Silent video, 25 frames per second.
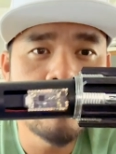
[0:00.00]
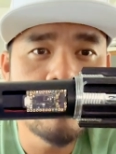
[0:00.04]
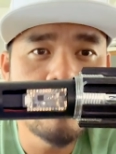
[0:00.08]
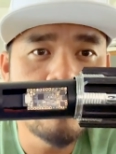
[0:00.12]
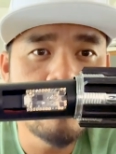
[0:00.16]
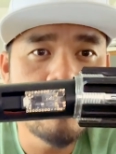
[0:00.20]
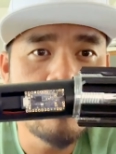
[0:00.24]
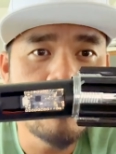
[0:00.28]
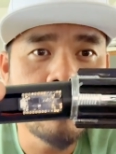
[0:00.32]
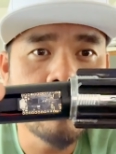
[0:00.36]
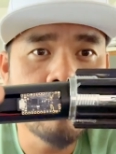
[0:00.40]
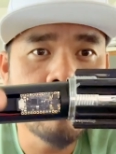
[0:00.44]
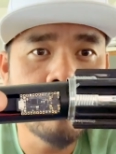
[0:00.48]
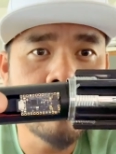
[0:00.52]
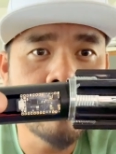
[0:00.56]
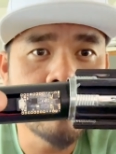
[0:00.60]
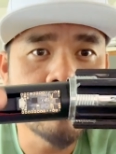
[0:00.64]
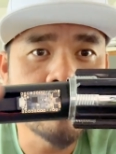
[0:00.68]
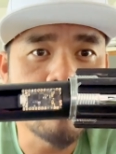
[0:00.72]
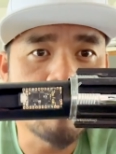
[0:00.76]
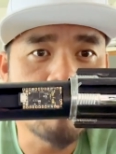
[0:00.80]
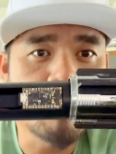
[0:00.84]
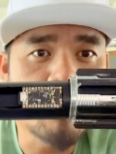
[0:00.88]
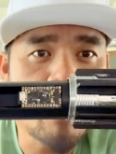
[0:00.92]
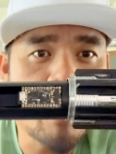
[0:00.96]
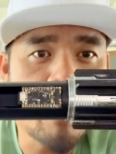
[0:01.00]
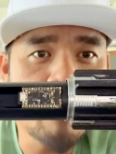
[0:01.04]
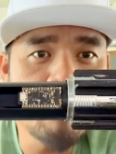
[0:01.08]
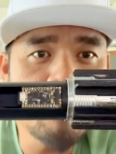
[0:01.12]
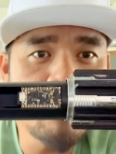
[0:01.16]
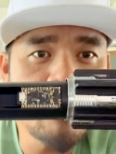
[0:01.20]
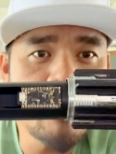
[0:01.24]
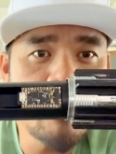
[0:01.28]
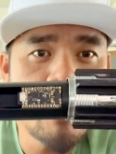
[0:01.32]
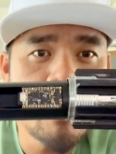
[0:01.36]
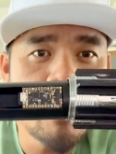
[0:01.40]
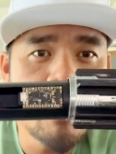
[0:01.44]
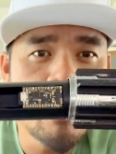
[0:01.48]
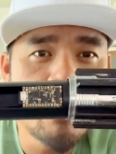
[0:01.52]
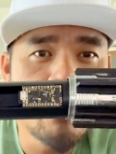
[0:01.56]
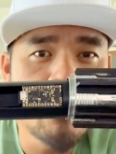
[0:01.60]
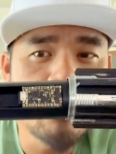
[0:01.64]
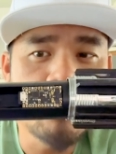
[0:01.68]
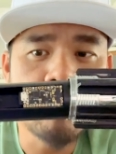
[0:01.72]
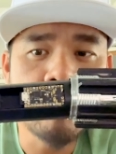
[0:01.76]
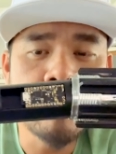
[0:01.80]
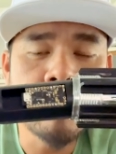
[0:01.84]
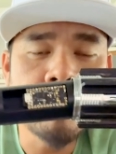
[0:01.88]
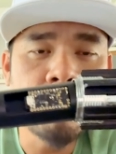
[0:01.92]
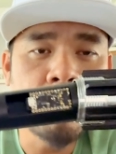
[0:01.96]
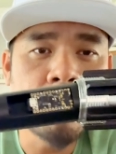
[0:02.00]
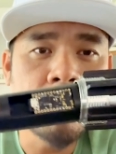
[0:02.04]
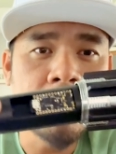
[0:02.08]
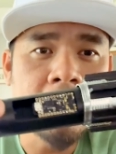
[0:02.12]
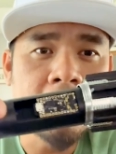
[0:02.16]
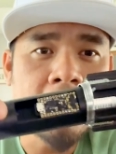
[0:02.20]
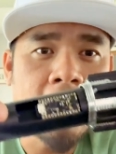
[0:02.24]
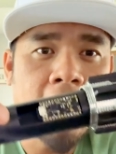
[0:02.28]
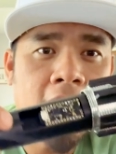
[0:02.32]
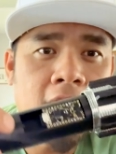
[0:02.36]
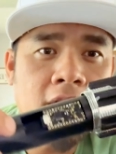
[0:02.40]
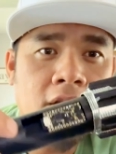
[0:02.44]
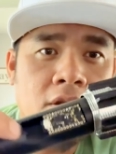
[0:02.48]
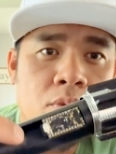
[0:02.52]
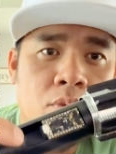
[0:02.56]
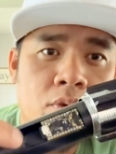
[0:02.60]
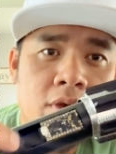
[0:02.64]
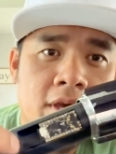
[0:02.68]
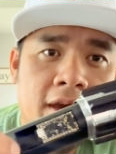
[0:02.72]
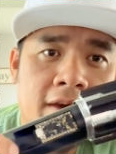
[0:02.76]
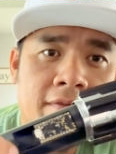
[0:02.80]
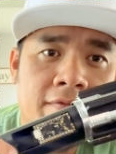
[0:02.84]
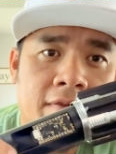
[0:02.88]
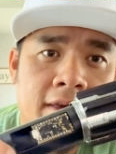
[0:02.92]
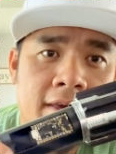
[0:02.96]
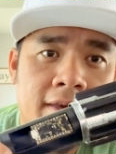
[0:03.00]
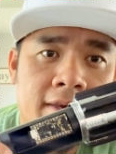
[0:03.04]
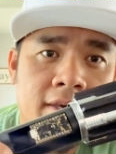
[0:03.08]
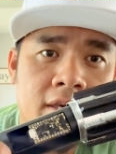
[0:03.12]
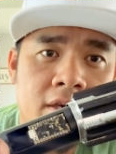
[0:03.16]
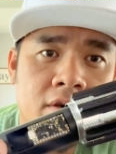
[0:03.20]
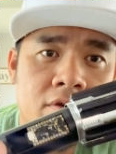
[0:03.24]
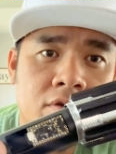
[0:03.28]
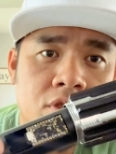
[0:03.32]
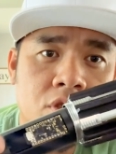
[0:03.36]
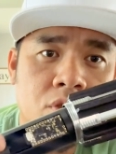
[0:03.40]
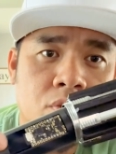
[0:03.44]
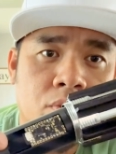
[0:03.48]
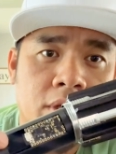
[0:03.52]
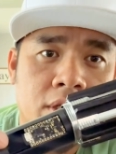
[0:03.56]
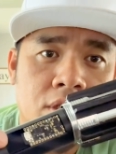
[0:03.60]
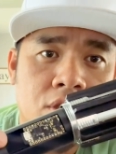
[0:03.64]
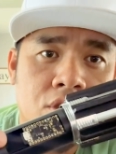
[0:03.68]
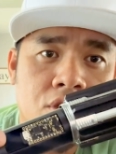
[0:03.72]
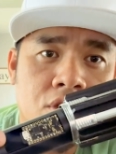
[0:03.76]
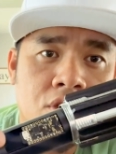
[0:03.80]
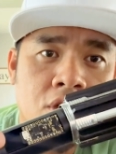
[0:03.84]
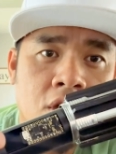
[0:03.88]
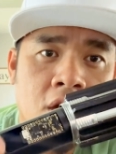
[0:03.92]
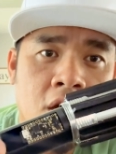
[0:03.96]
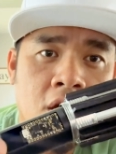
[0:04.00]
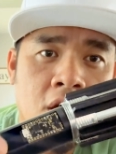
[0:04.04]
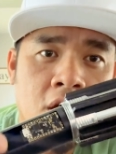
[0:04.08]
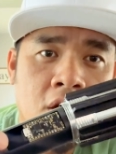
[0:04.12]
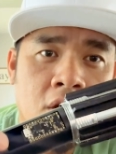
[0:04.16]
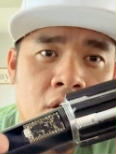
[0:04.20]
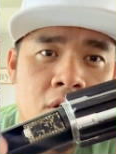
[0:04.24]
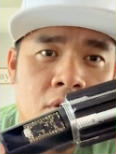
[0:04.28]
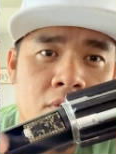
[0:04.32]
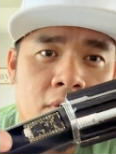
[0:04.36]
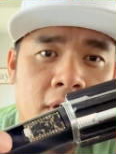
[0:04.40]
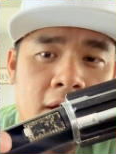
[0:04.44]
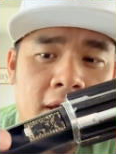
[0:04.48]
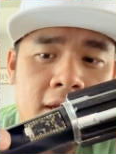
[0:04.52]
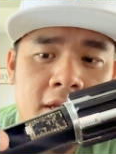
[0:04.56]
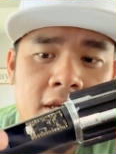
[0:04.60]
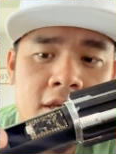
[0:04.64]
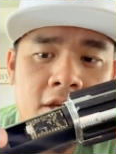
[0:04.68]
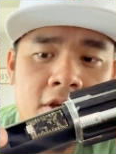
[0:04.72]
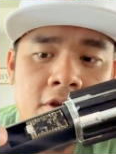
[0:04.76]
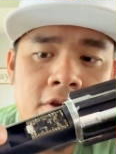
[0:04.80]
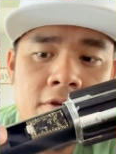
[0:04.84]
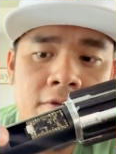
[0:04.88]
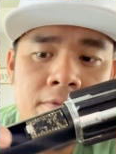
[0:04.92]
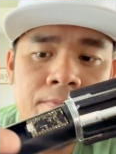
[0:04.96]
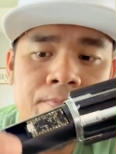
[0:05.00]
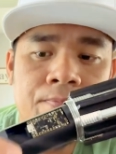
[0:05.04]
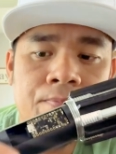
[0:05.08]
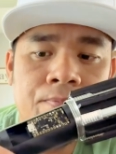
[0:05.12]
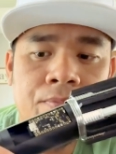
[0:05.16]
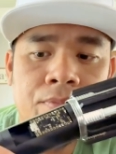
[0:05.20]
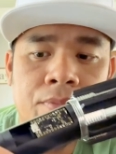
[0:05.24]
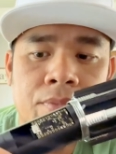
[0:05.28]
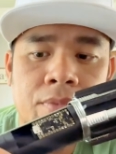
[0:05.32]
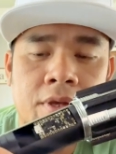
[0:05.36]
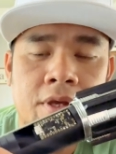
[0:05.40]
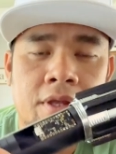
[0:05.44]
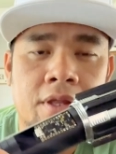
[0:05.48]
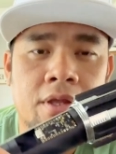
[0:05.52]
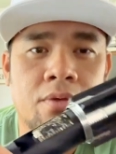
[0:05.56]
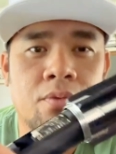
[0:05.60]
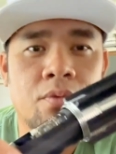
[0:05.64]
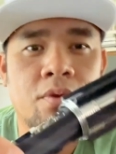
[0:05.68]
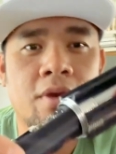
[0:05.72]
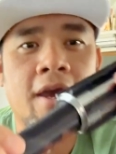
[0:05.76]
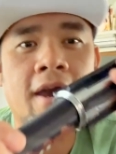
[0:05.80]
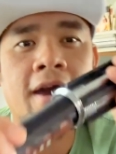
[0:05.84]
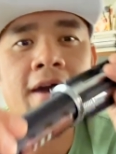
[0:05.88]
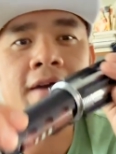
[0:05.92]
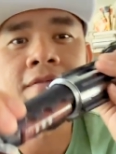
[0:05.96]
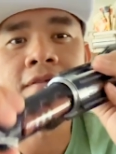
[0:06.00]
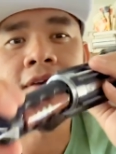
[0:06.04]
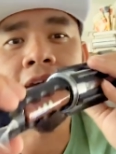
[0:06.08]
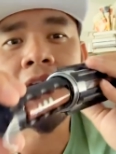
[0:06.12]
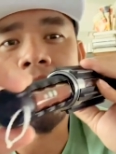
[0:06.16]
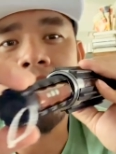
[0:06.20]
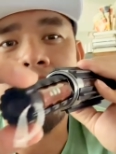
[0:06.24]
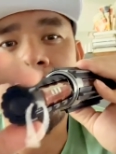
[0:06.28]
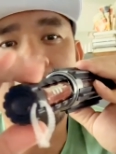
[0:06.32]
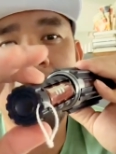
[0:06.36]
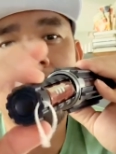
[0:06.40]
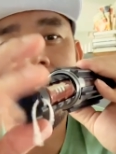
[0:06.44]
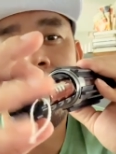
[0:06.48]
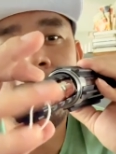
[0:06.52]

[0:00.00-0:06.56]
Here is a Proffie 3.9. We have a kill switch right here, and then we have a